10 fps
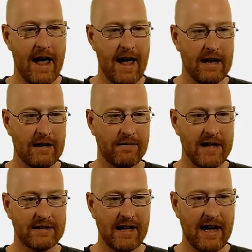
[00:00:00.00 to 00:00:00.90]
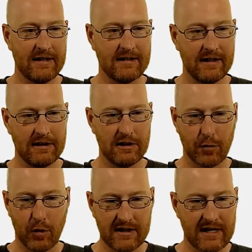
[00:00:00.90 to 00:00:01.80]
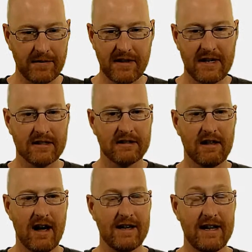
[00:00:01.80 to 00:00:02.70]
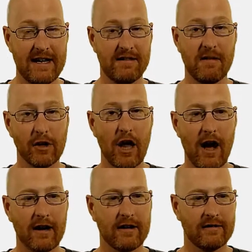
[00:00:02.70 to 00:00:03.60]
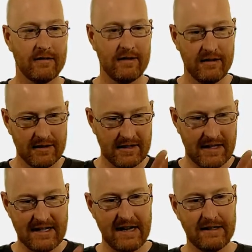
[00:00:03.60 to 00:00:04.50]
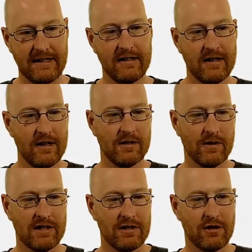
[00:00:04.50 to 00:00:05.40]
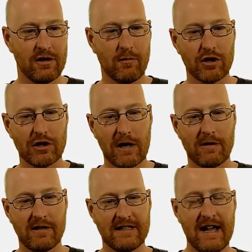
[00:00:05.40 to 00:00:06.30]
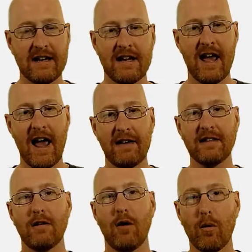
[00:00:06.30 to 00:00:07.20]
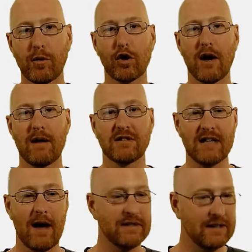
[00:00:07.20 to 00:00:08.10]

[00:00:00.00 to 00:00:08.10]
And if that's the case, then it just prints out the next line in the block that's indented. So it says your number is greater than 10, and then the whole program stops.